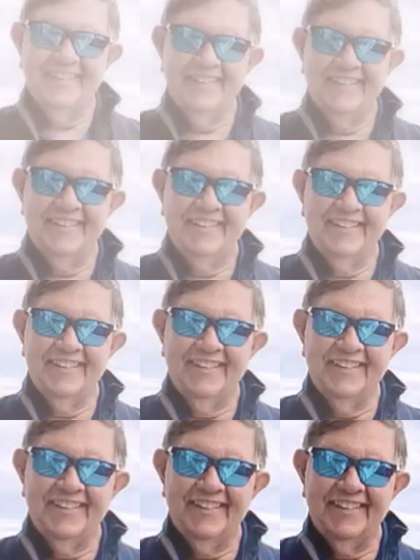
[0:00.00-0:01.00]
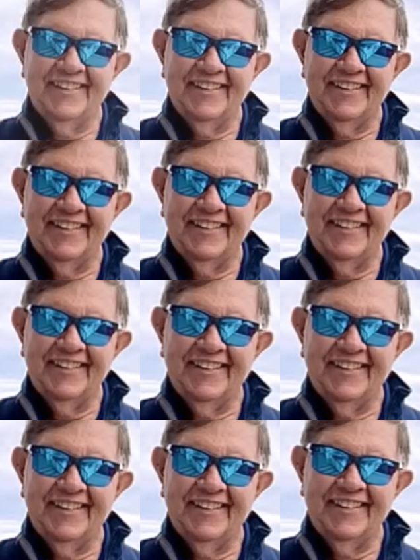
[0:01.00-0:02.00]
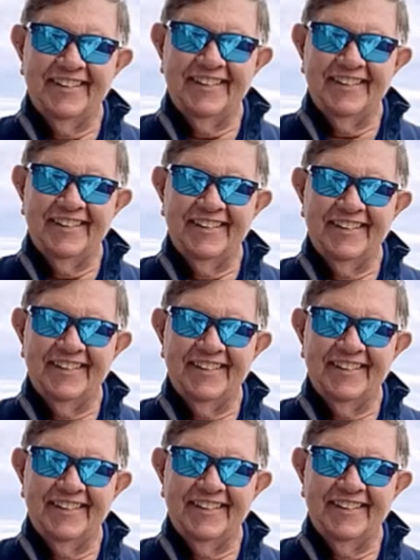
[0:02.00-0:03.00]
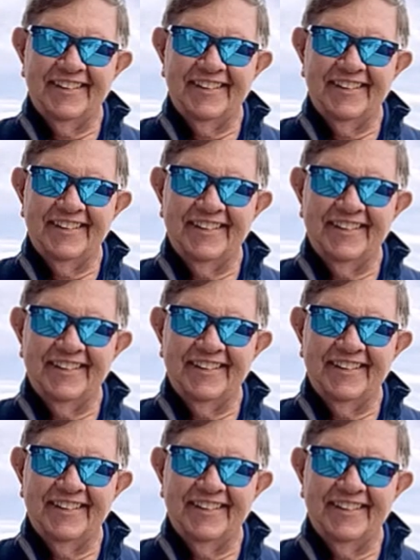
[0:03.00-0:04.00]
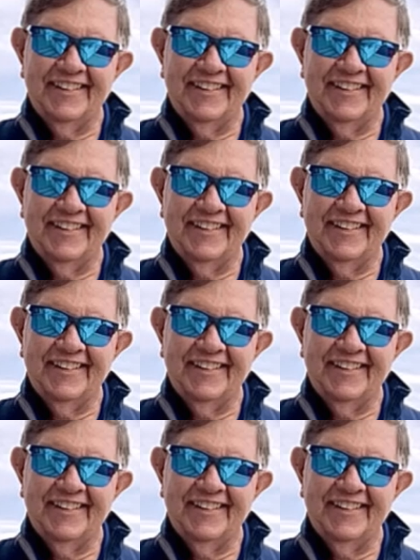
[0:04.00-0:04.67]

Nobody speaks.